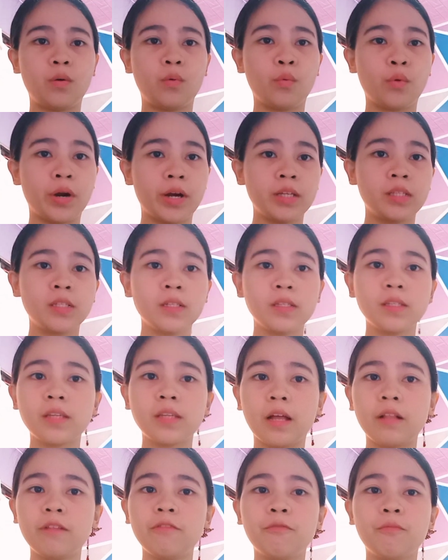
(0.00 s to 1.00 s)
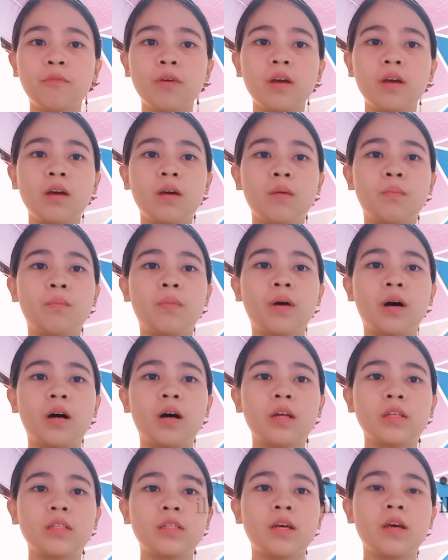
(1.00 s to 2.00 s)
words itself,
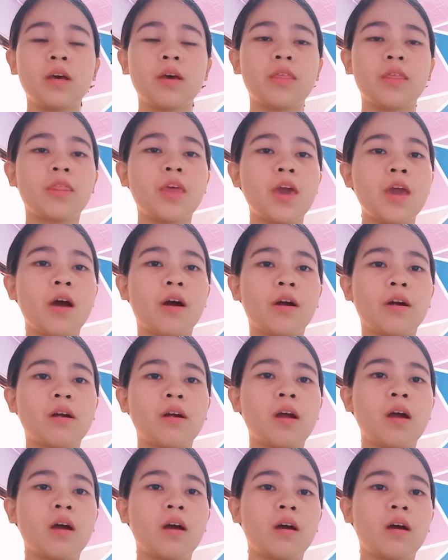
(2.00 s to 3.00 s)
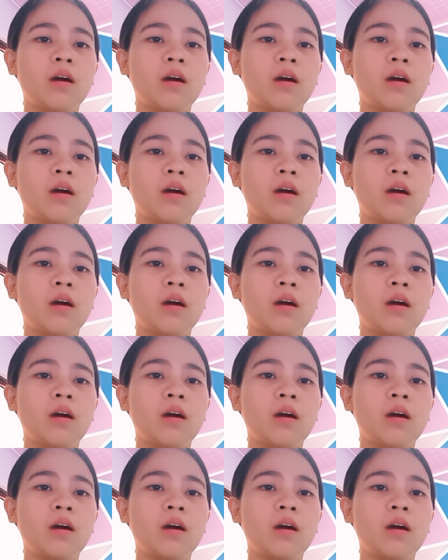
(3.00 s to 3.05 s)
but they are